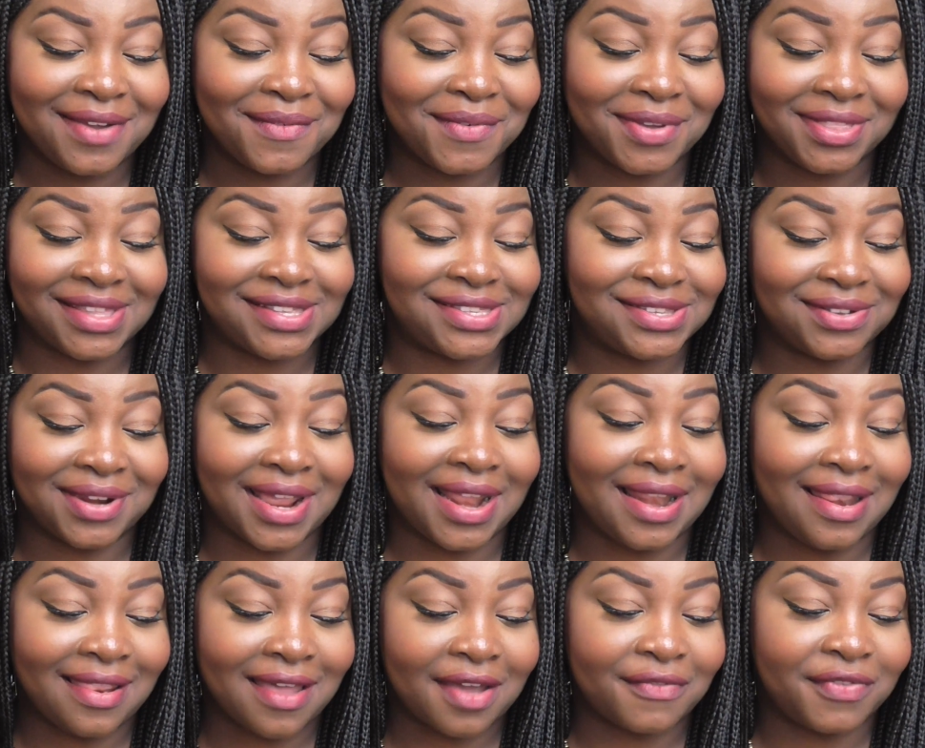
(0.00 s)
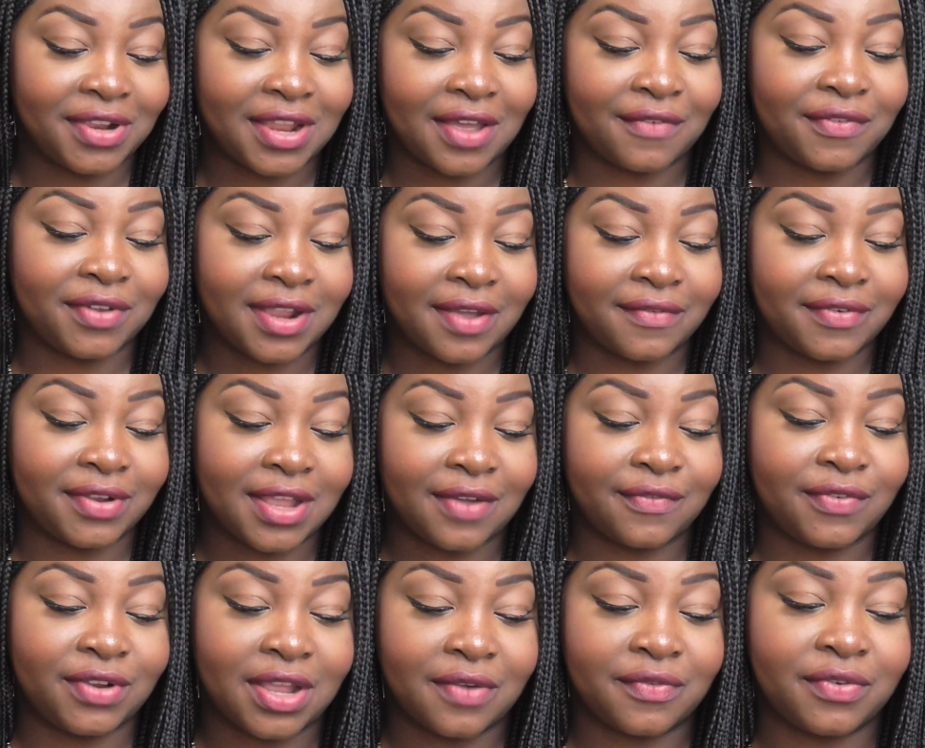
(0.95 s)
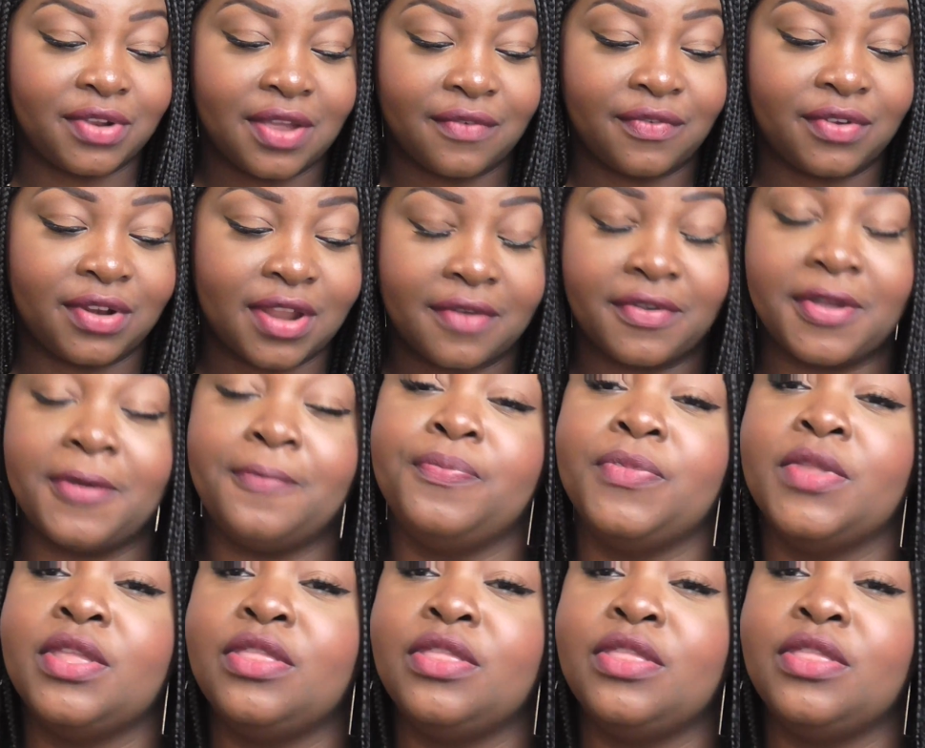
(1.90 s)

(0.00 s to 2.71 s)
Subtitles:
With this on, I love it, love it, love it, love it, love it, love it, love it.